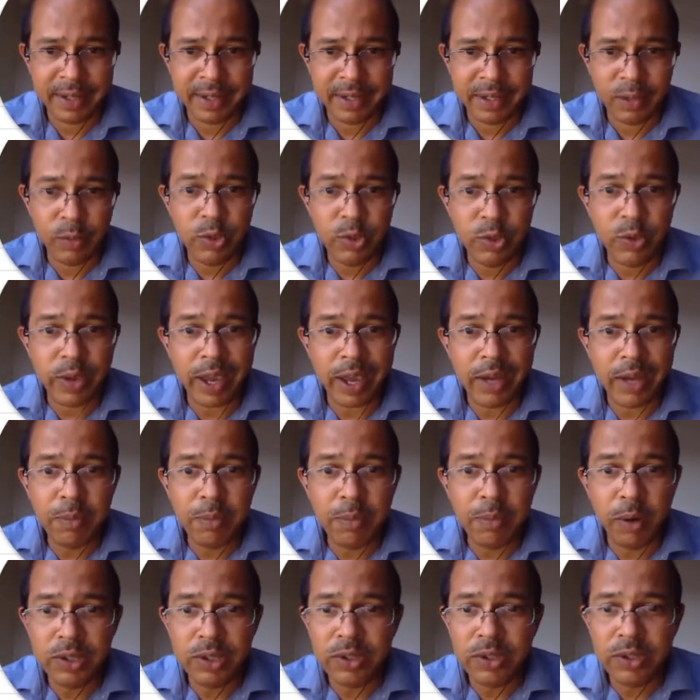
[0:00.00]
When you add
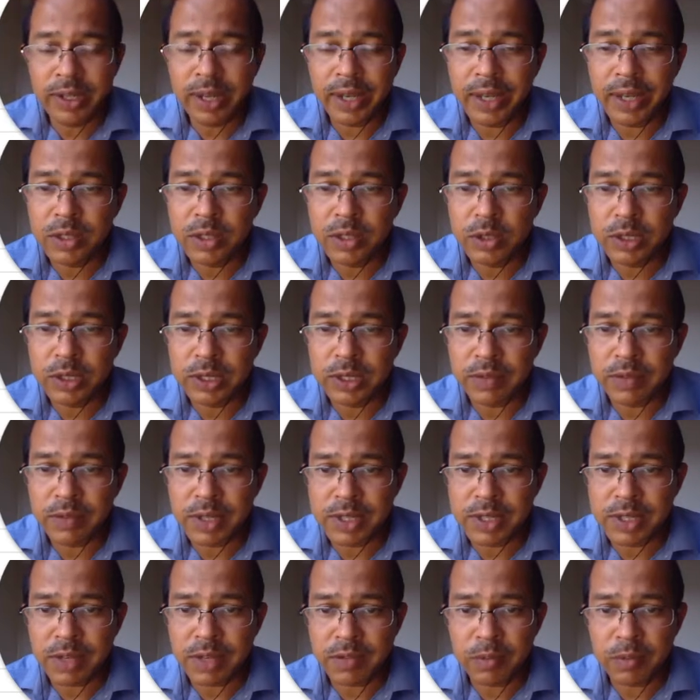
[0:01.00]
0.39 to
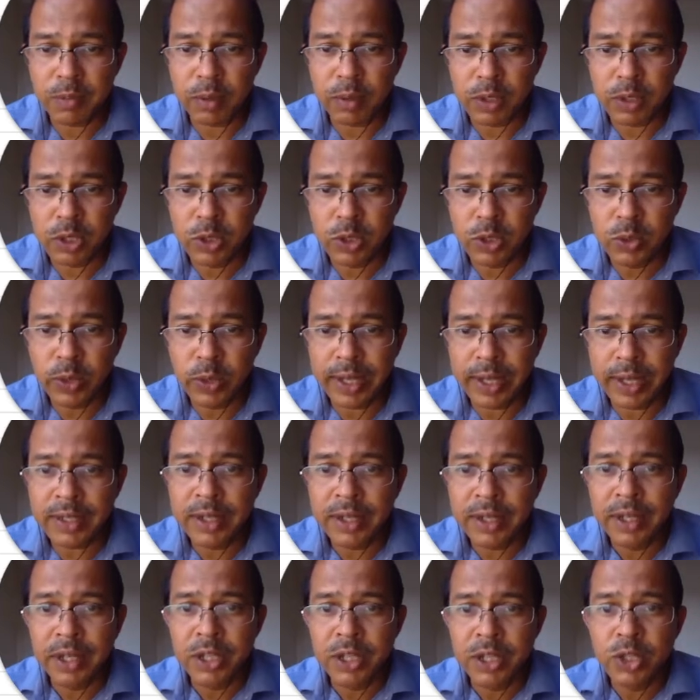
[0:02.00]
77.28,
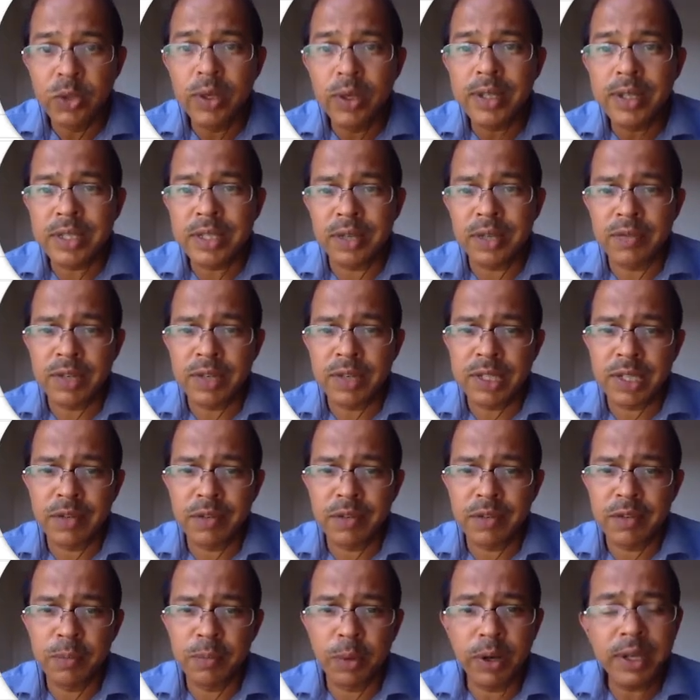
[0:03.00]
you get
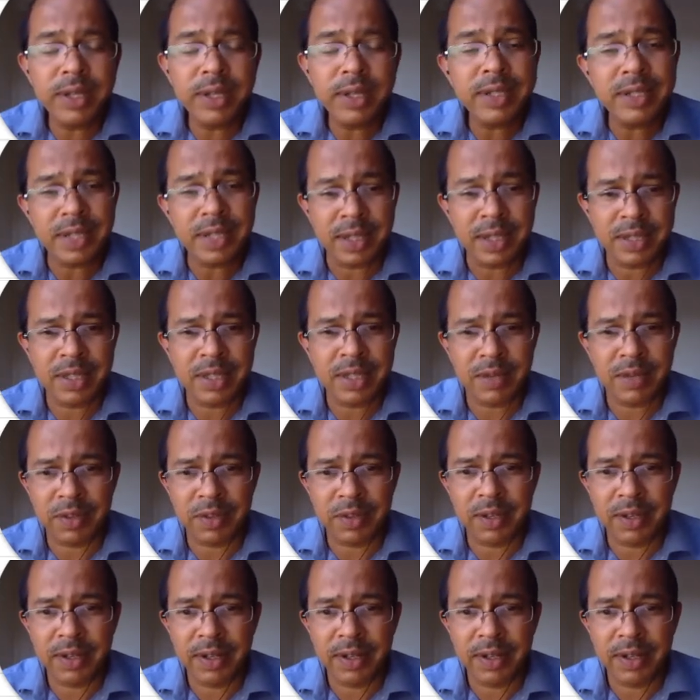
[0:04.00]
77.67.